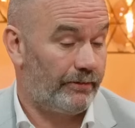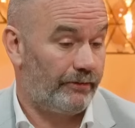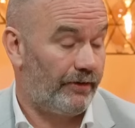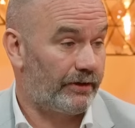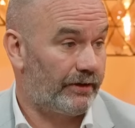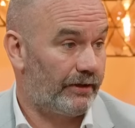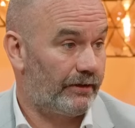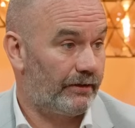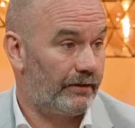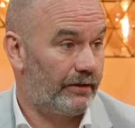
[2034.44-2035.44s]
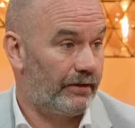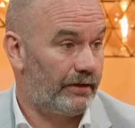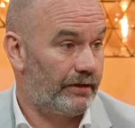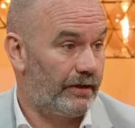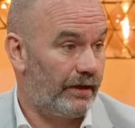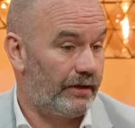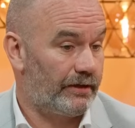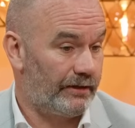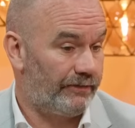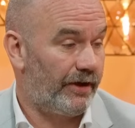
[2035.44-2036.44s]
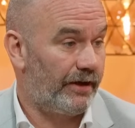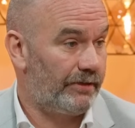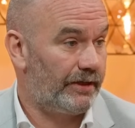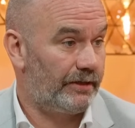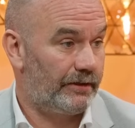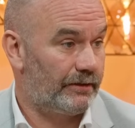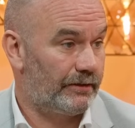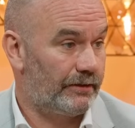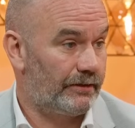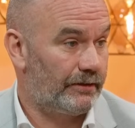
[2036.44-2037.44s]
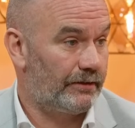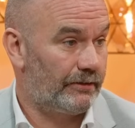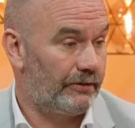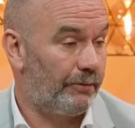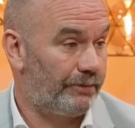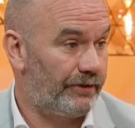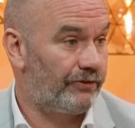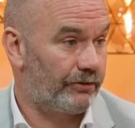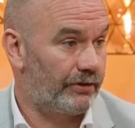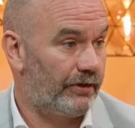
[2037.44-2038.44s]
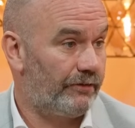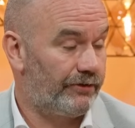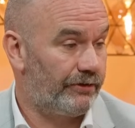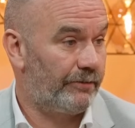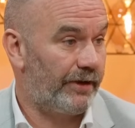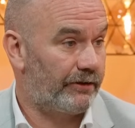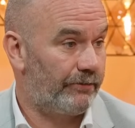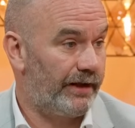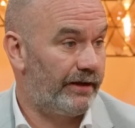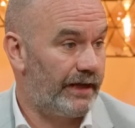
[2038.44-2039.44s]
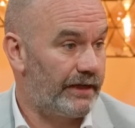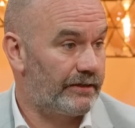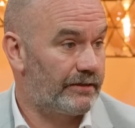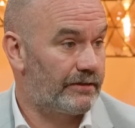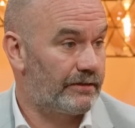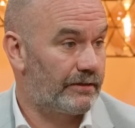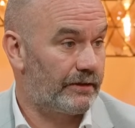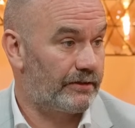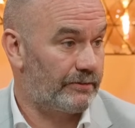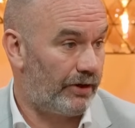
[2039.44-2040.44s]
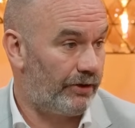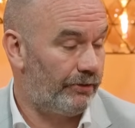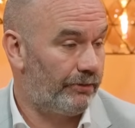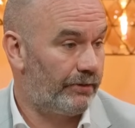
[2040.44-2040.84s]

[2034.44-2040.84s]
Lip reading: vodka, you'll find me up the Sugarloaf doing the Macarena naked tomorrow.